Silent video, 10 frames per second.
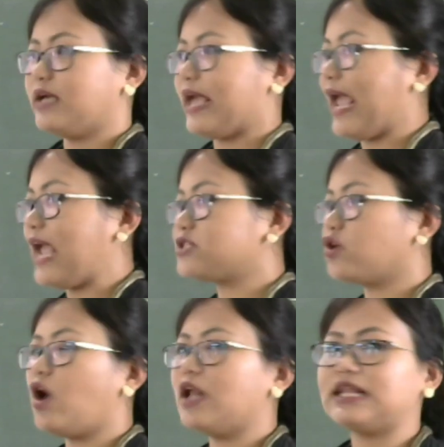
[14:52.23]
ate
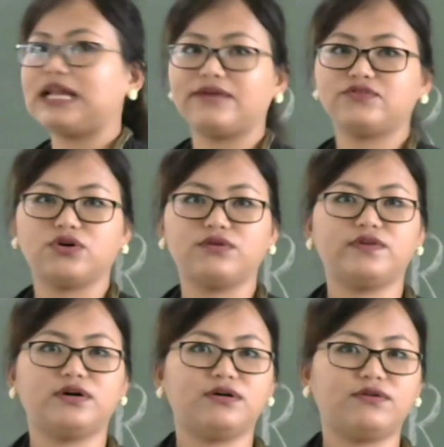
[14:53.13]
all the
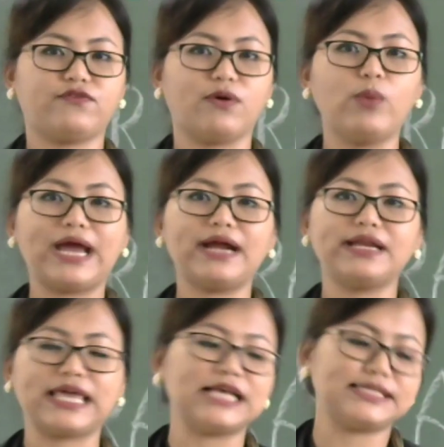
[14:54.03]
leftover from where
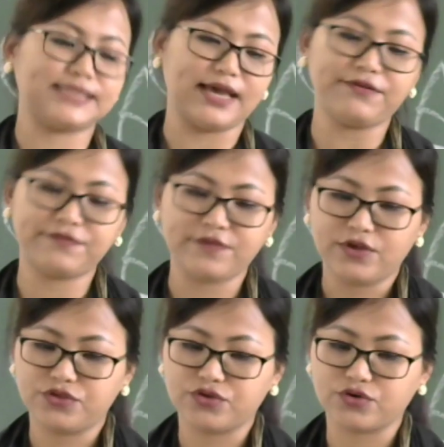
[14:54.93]
the guests have
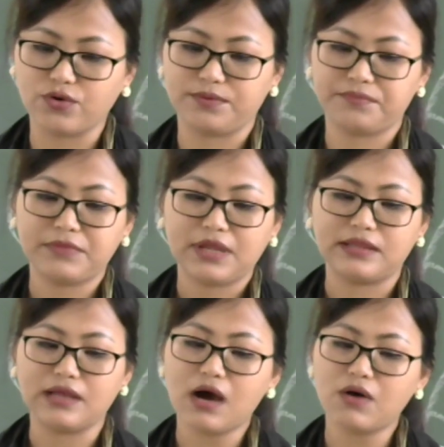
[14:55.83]
thrown.
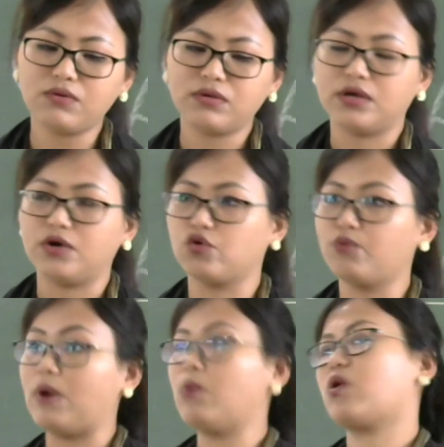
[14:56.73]
Now,
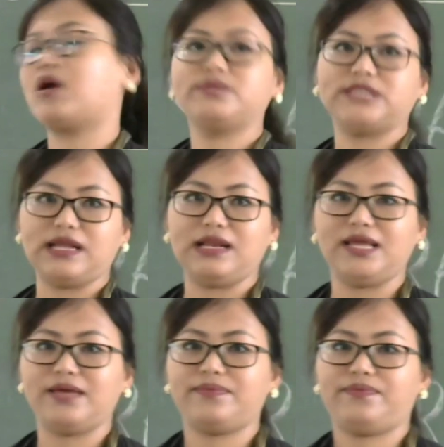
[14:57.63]
Rupa woke up
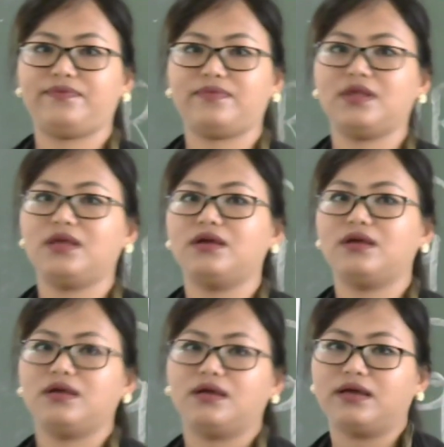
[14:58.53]
suddenly.
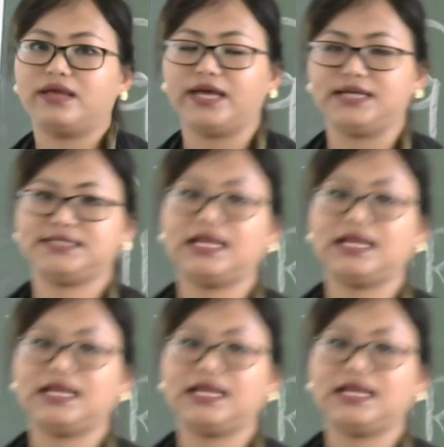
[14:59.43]
Yes,